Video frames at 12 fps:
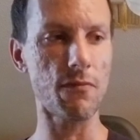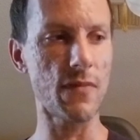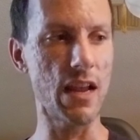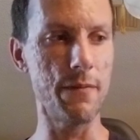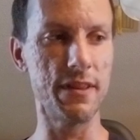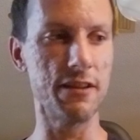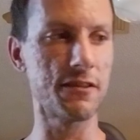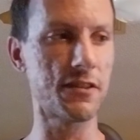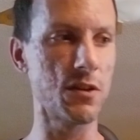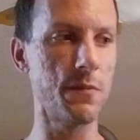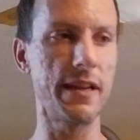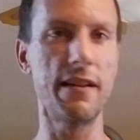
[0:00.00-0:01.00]
I mean, there's
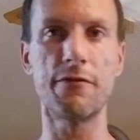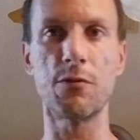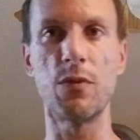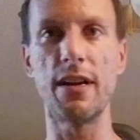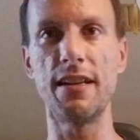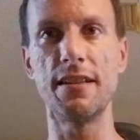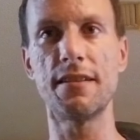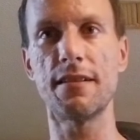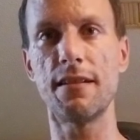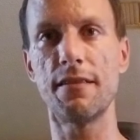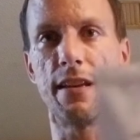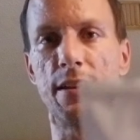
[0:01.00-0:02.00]
so many different ways
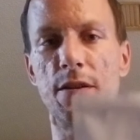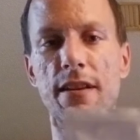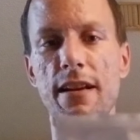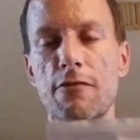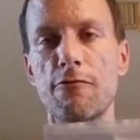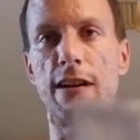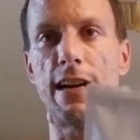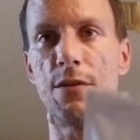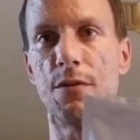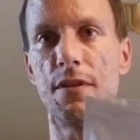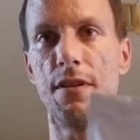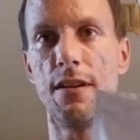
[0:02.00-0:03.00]
that you can get
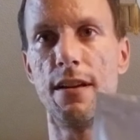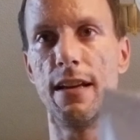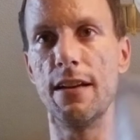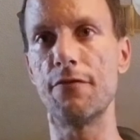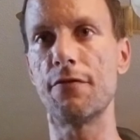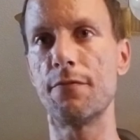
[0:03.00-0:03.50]
around if